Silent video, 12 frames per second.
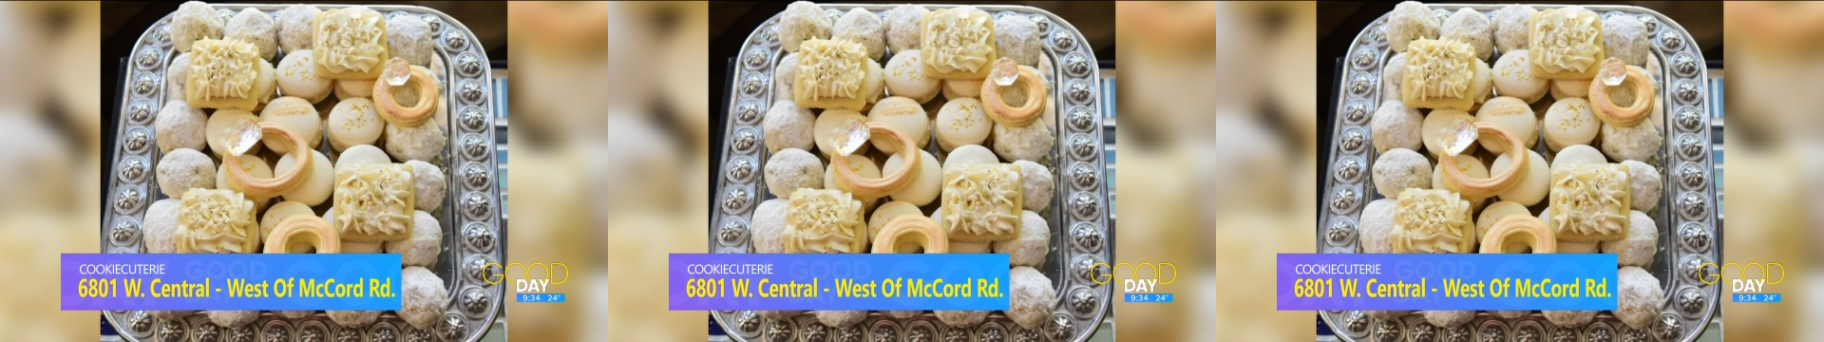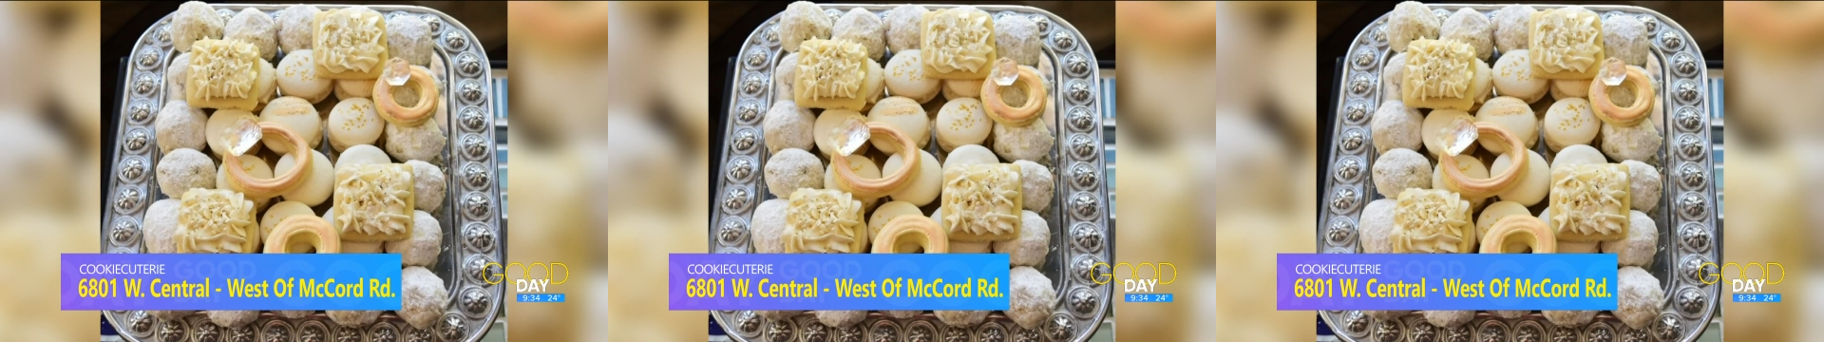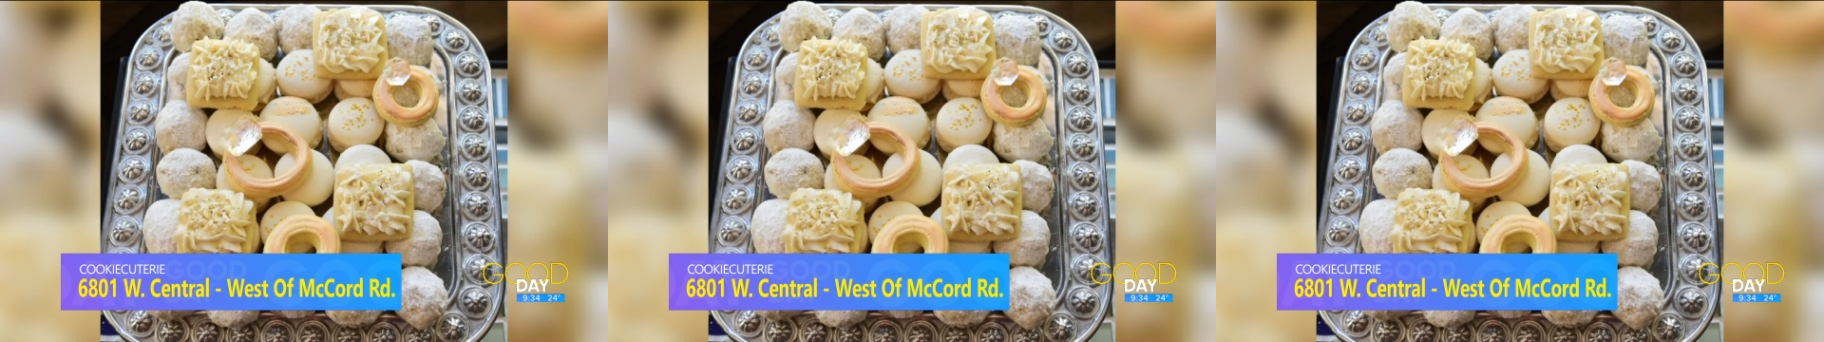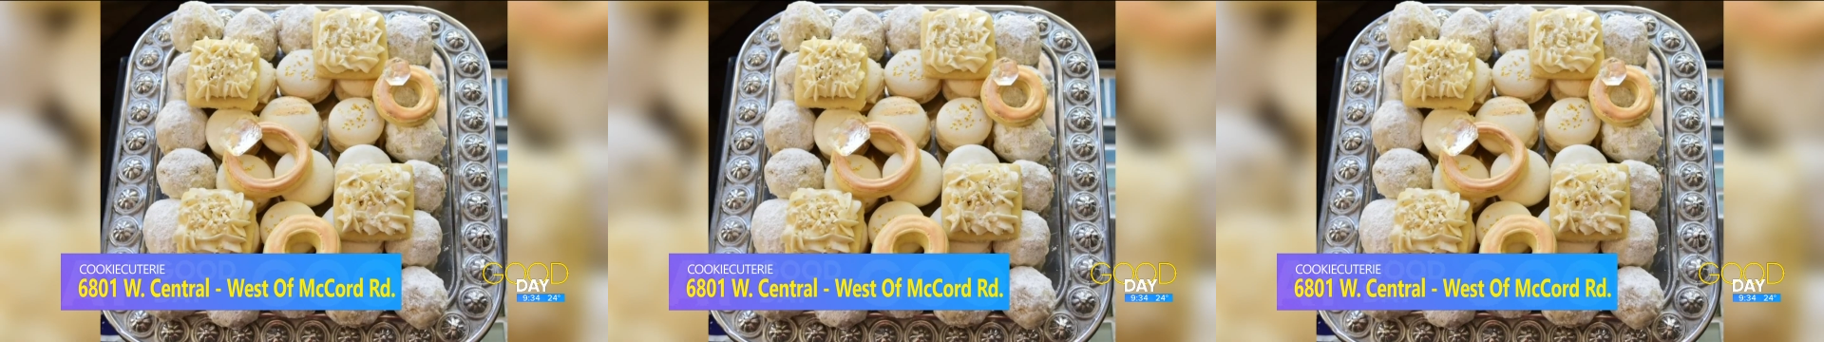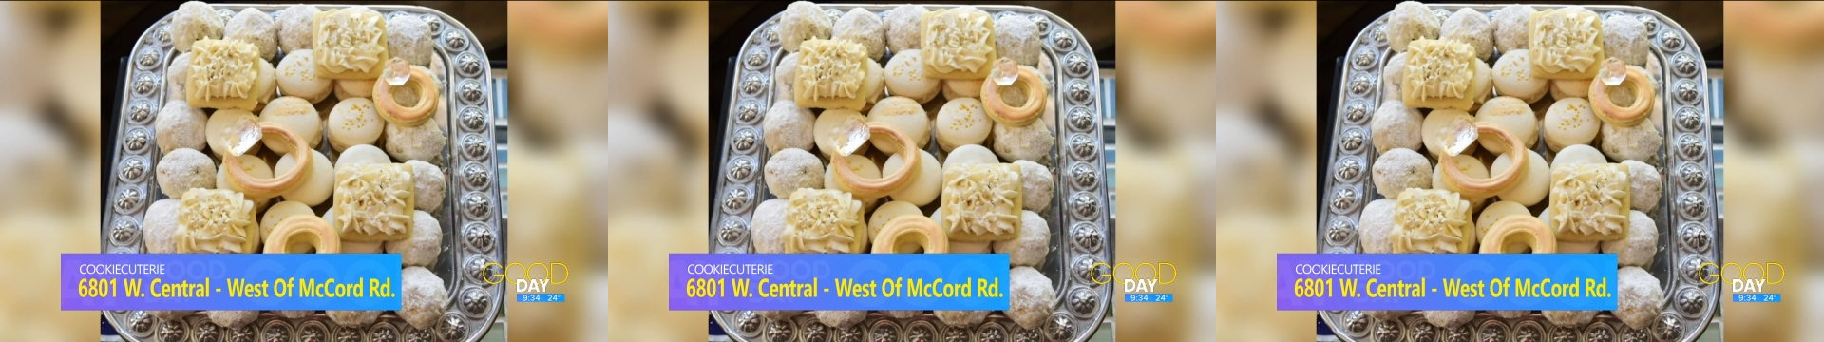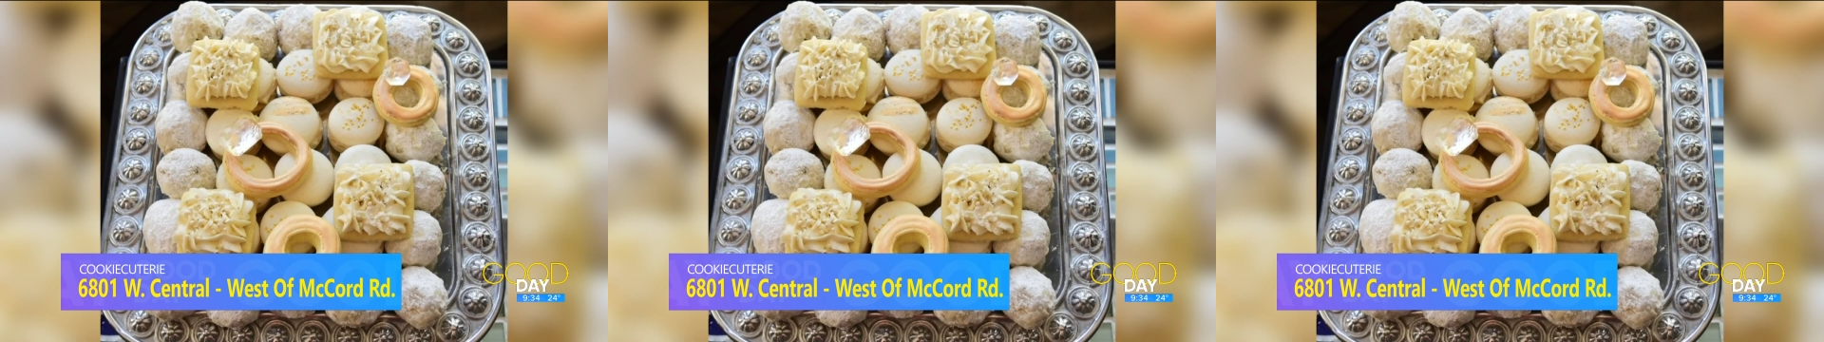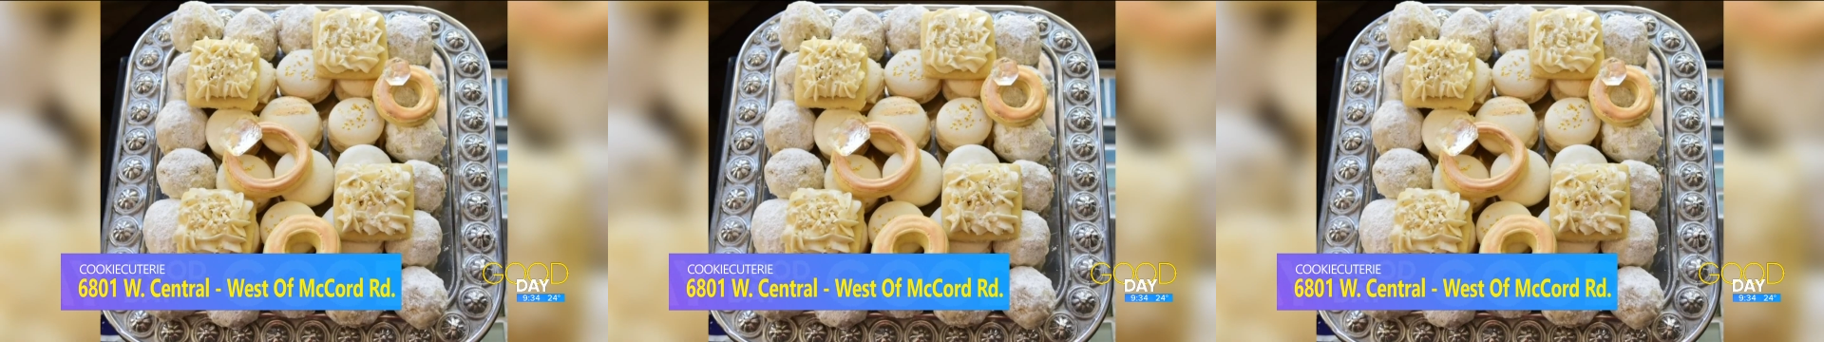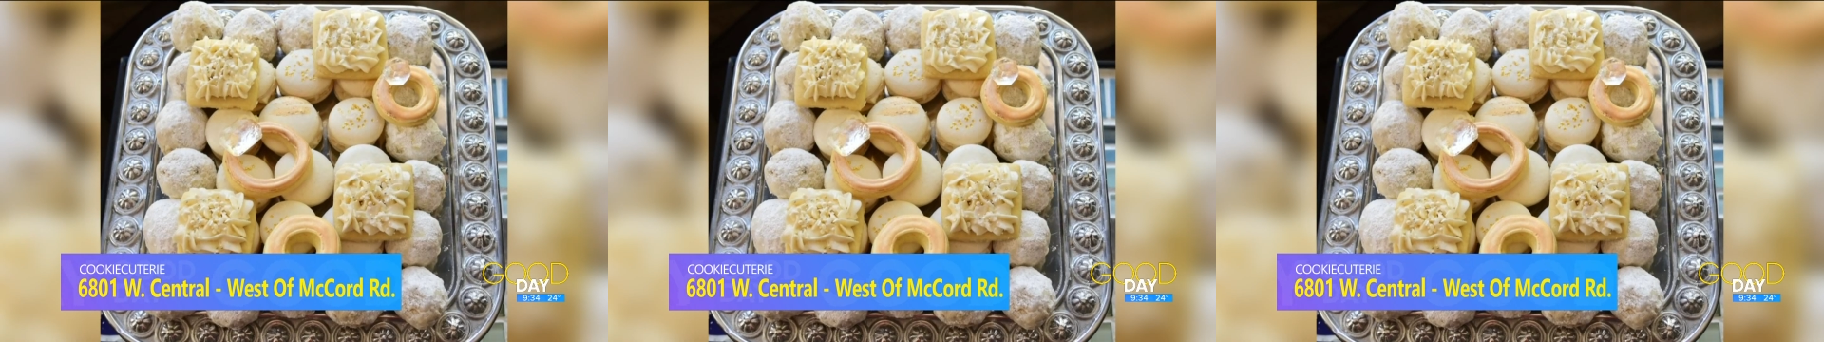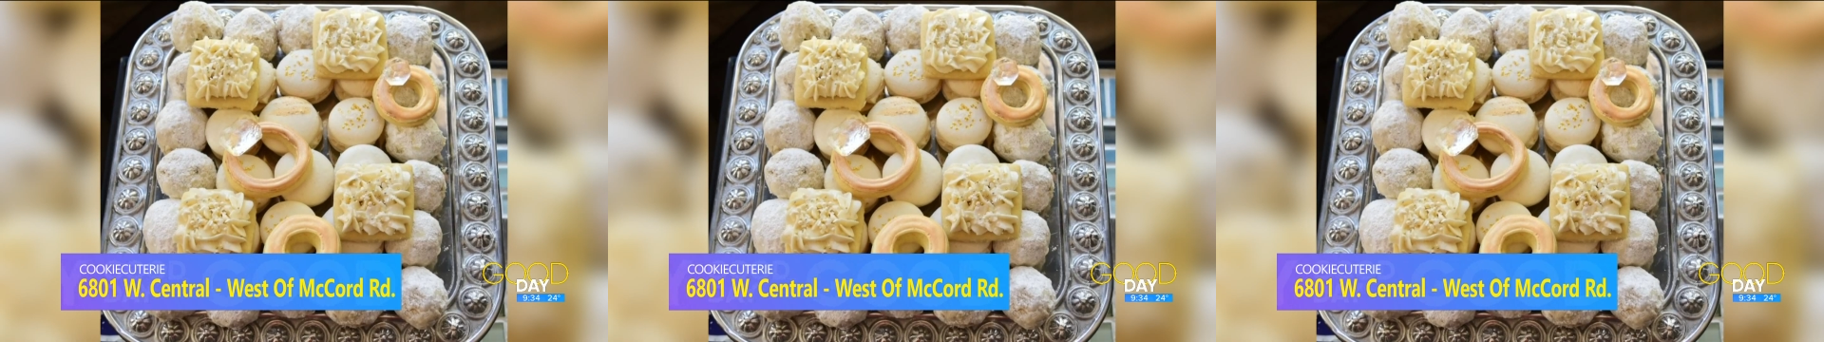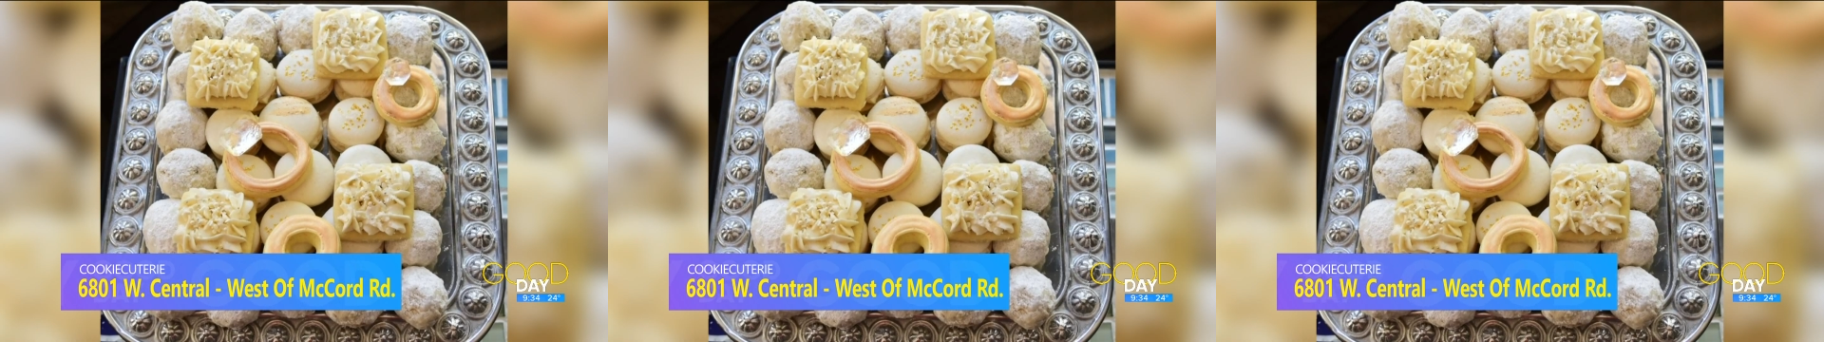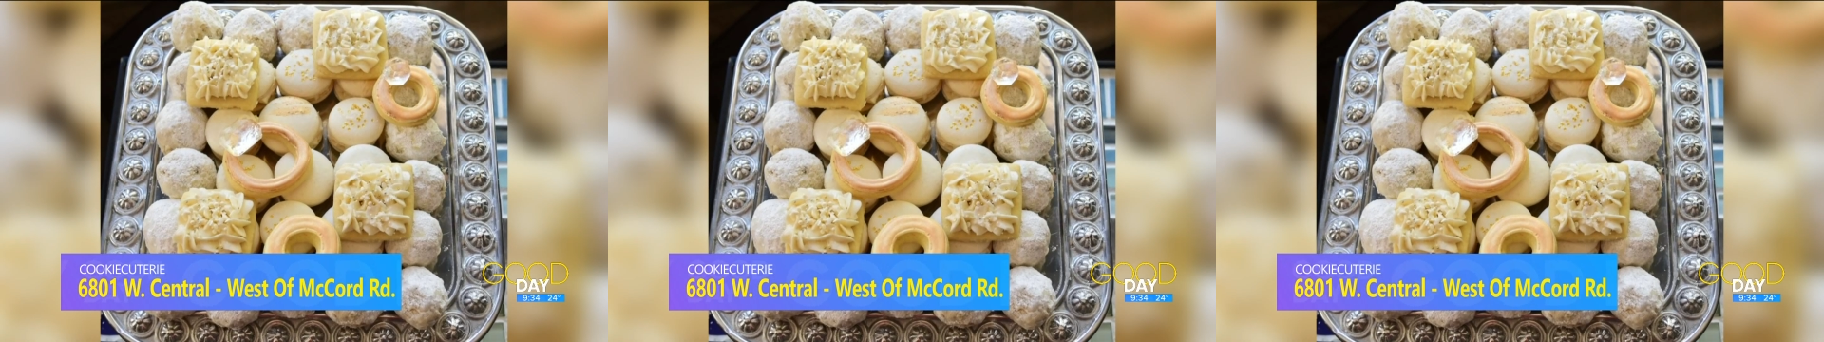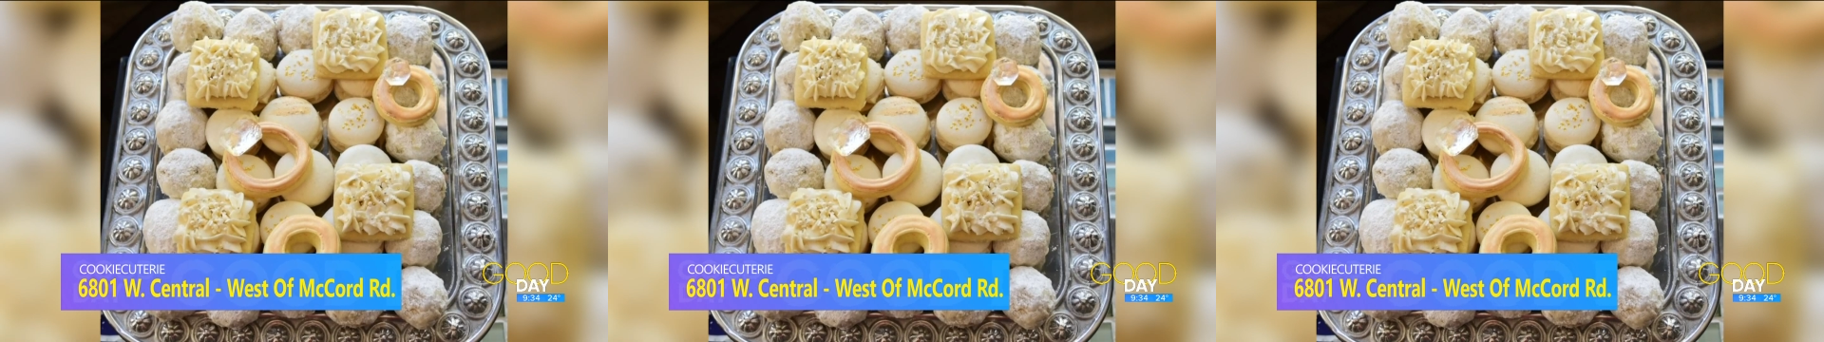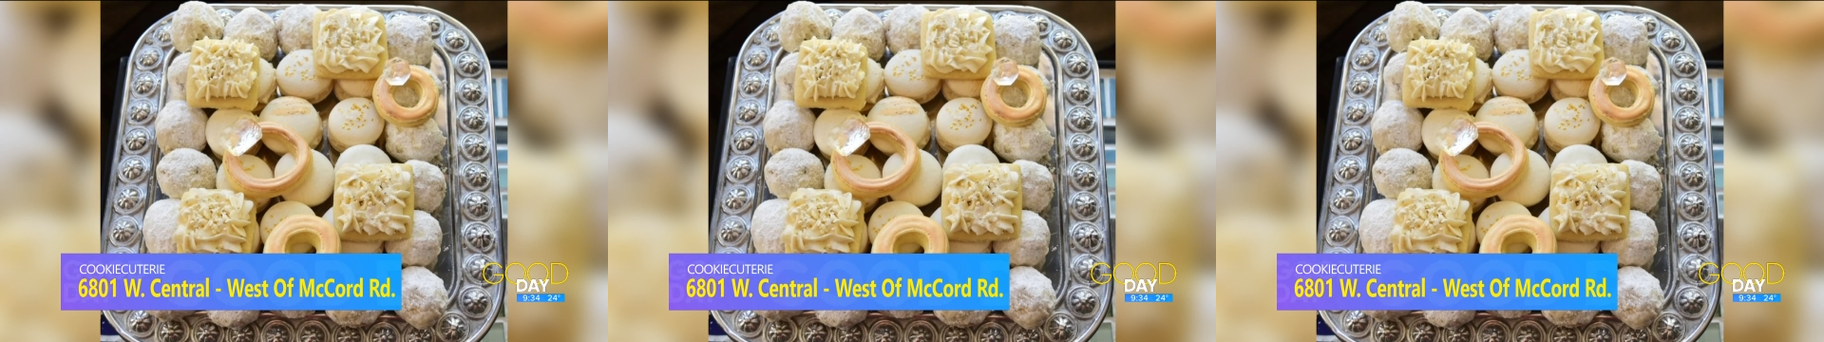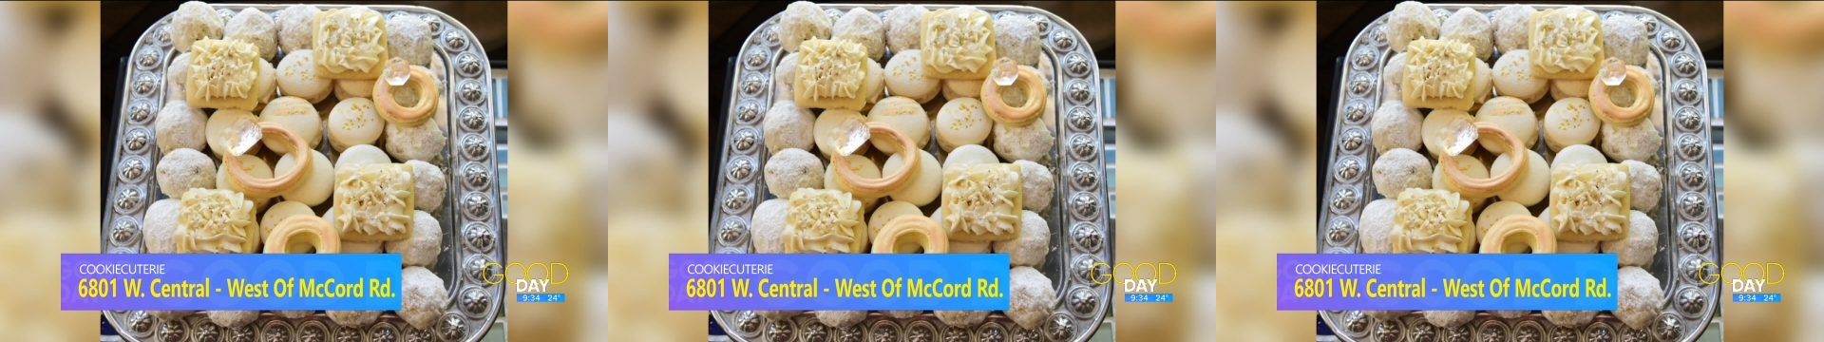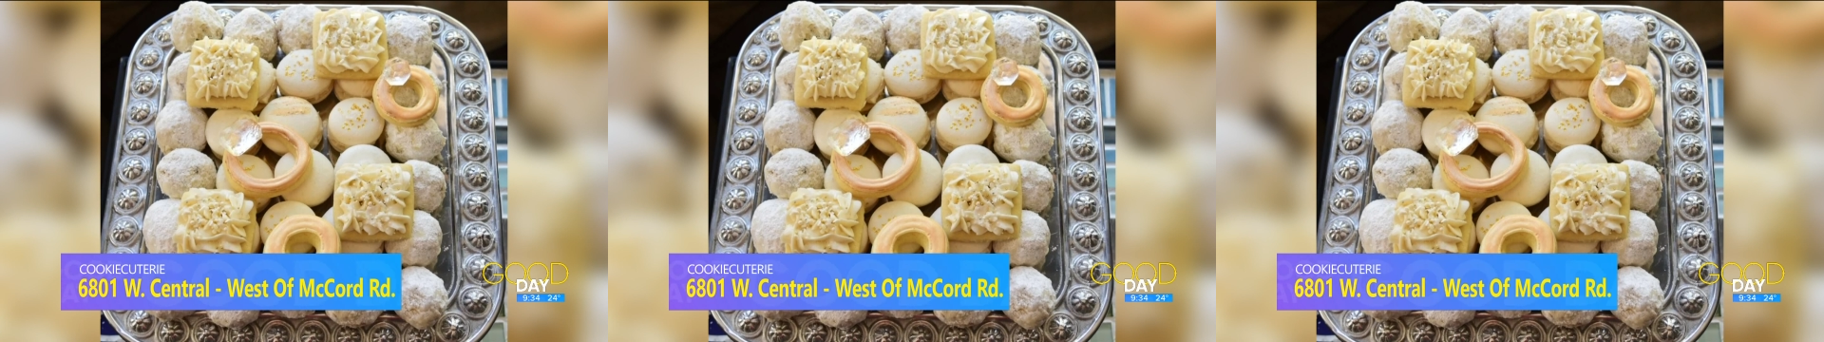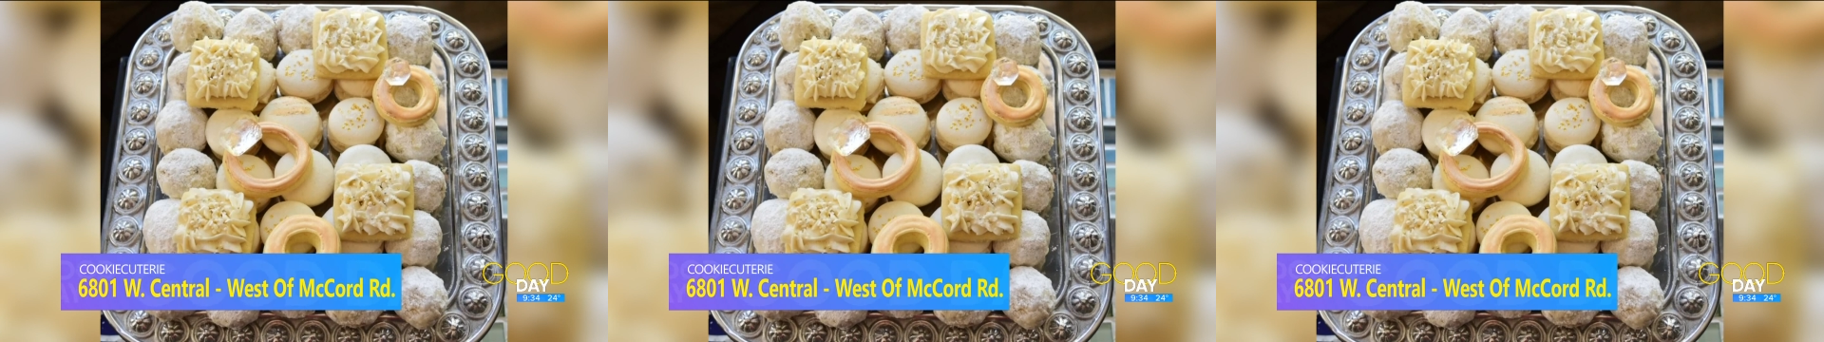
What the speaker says: Nobody's mouth can be seen.